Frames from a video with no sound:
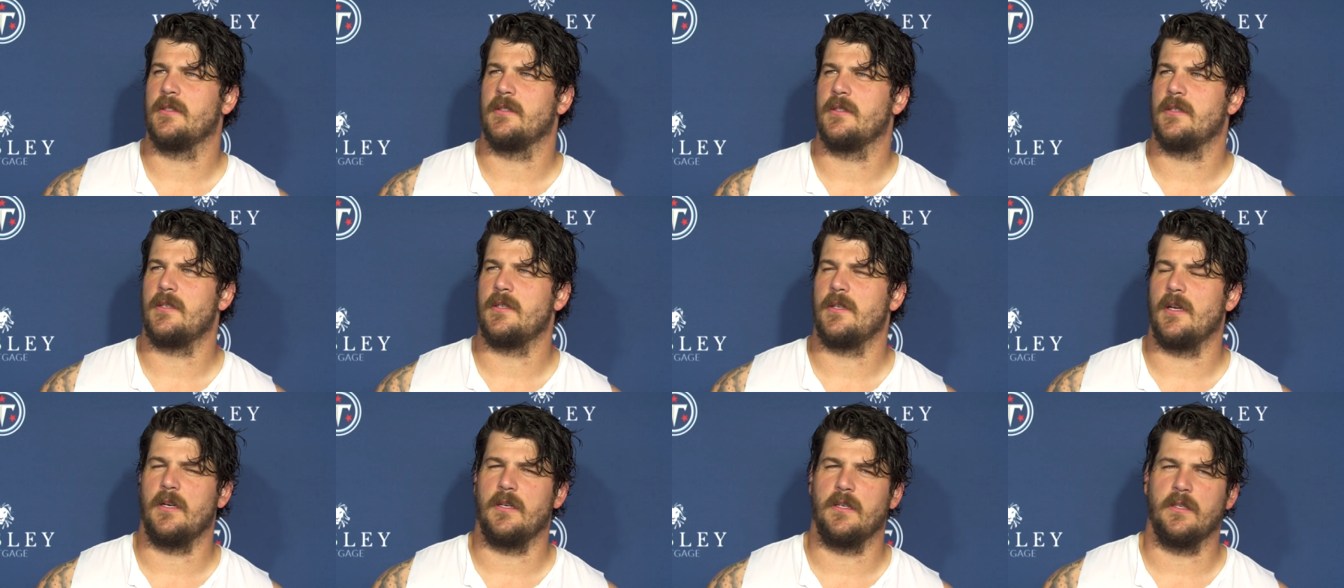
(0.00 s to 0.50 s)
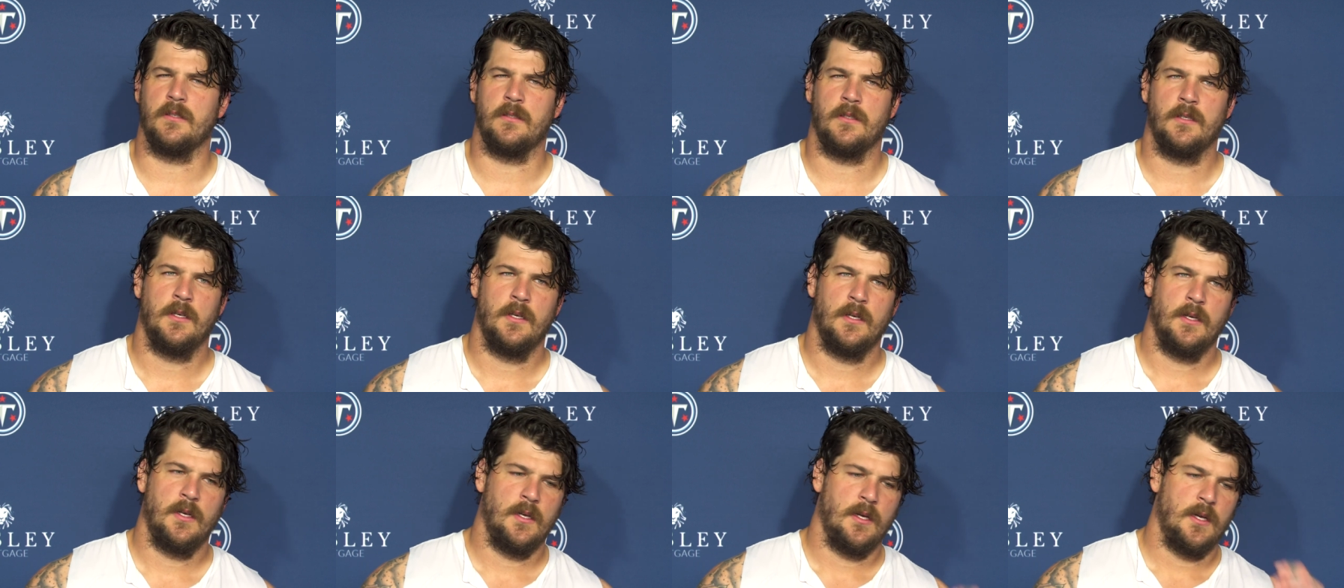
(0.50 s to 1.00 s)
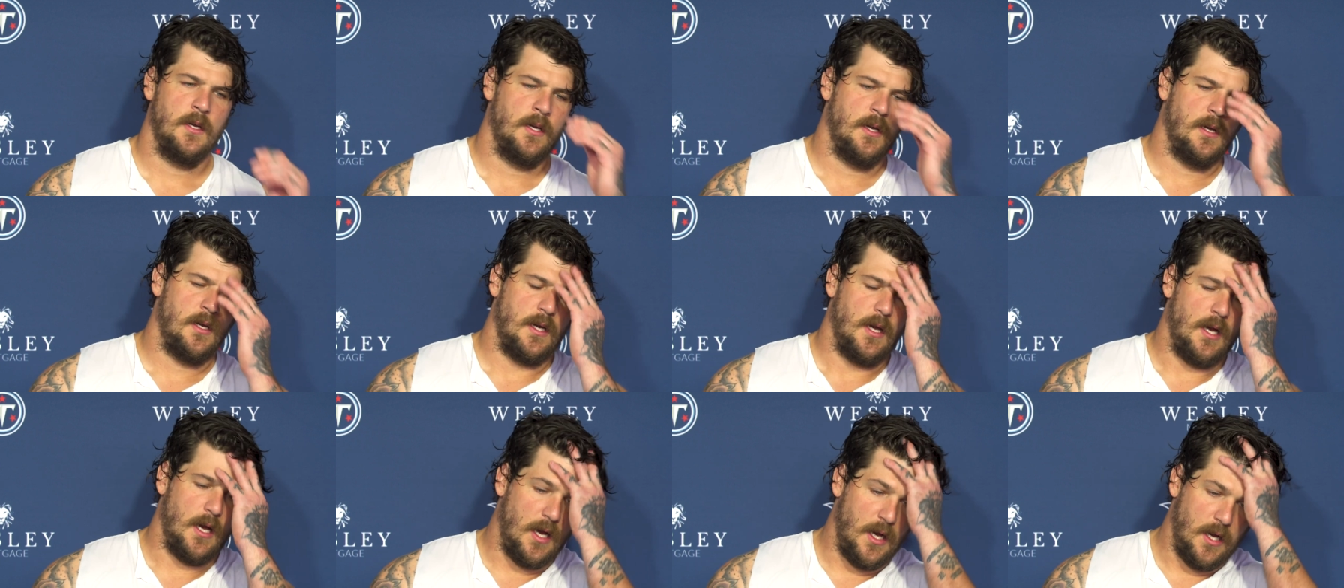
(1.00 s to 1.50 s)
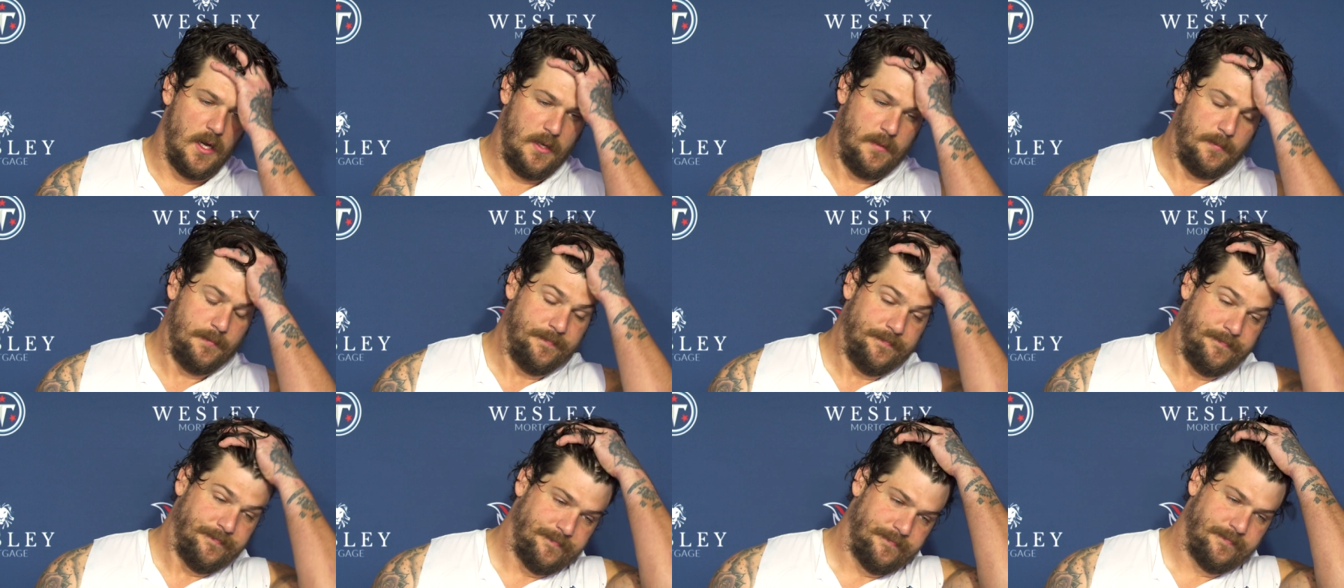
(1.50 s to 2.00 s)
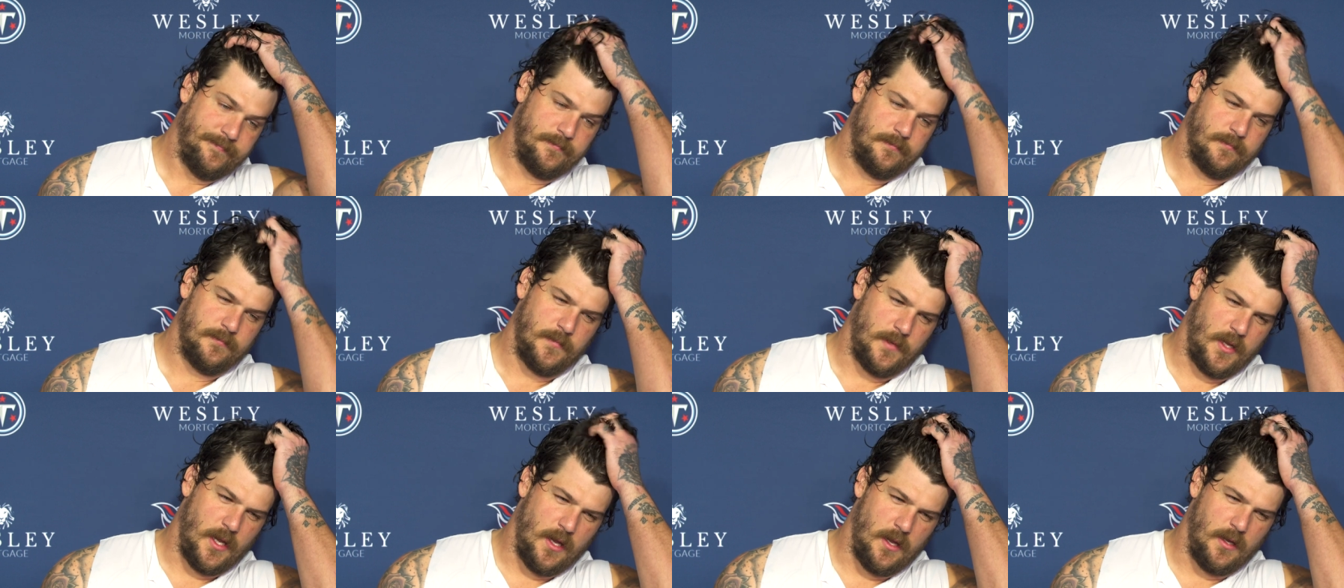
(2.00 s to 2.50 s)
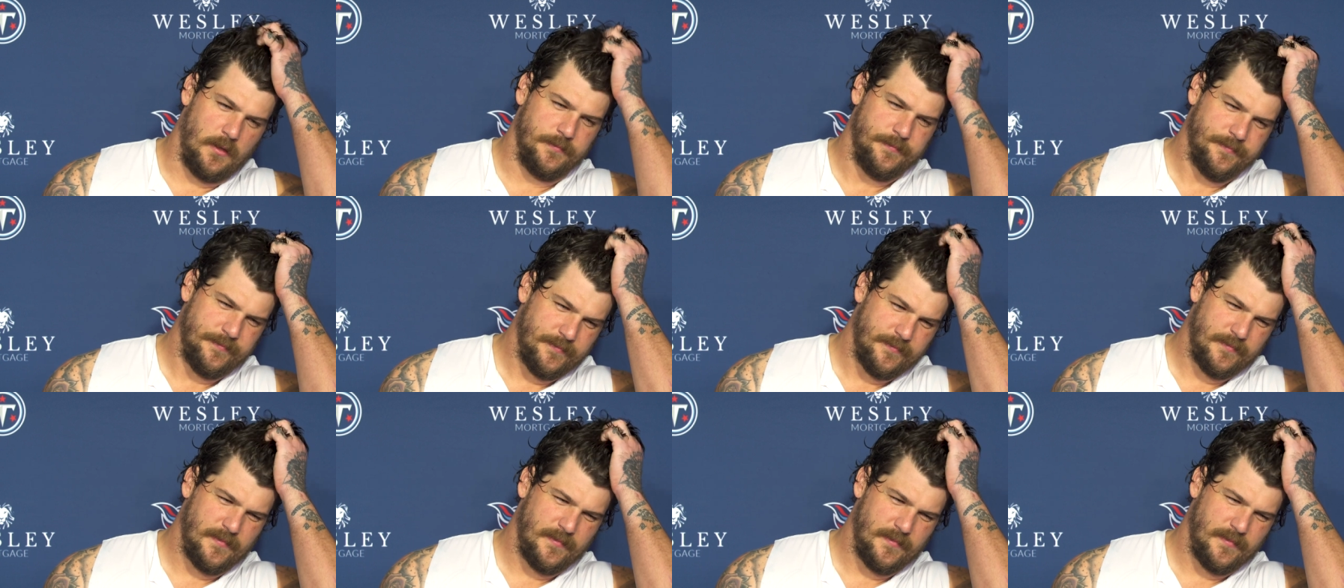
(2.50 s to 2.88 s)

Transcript: So, you know,